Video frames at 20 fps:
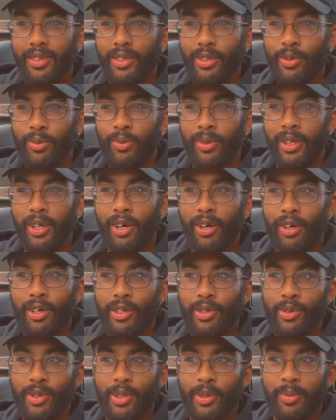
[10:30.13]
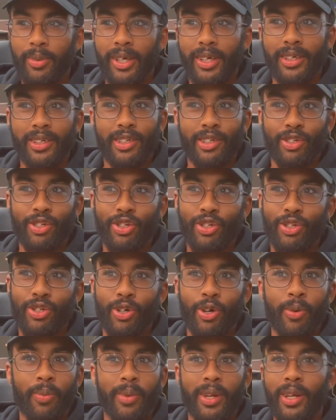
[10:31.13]
really hard to explain because there's
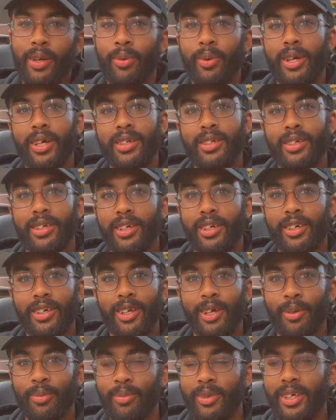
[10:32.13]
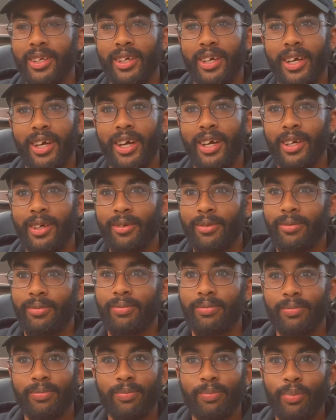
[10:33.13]
so many ways that it could help me. Like, I can
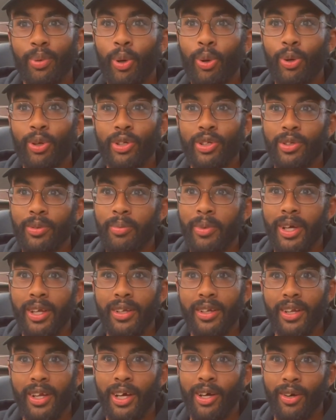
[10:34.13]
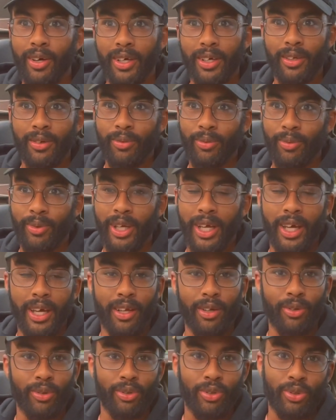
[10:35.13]
pour cement now, I can
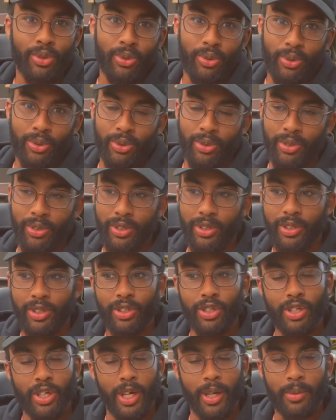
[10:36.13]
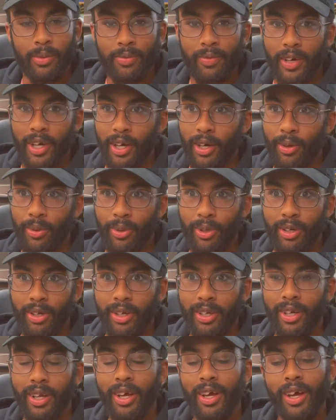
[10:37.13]
rehandle tools, chop
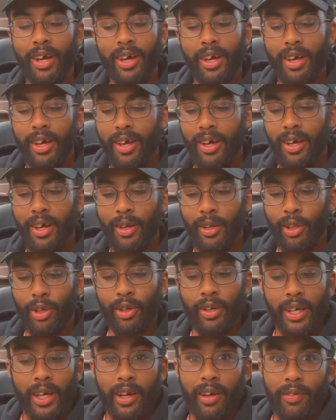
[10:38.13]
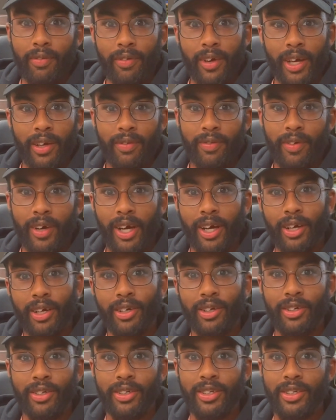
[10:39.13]
firewood, learning how to fight
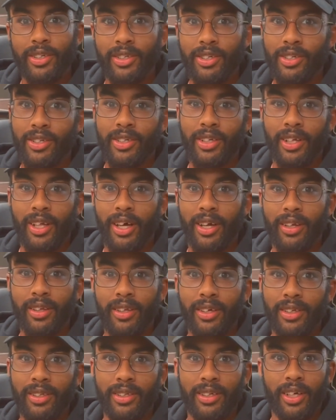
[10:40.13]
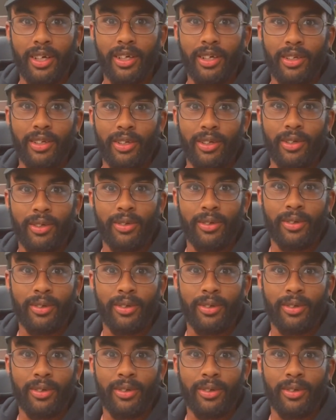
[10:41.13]
fires. There's just a lot of things that I can do.